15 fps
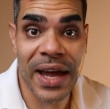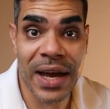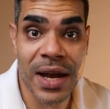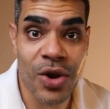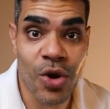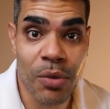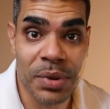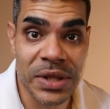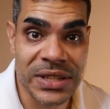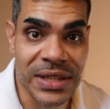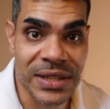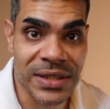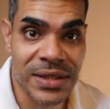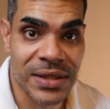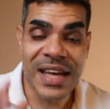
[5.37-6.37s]
in your
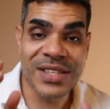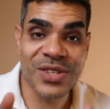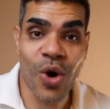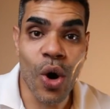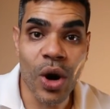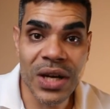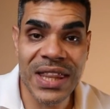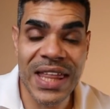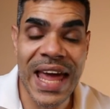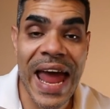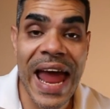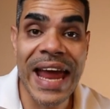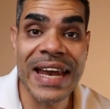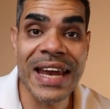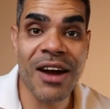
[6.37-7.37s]
business? It's called the
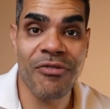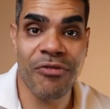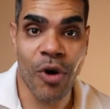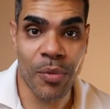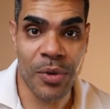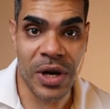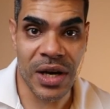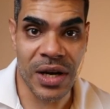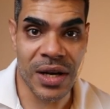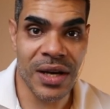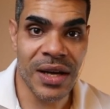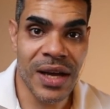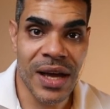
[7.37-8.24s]
AIDA formula,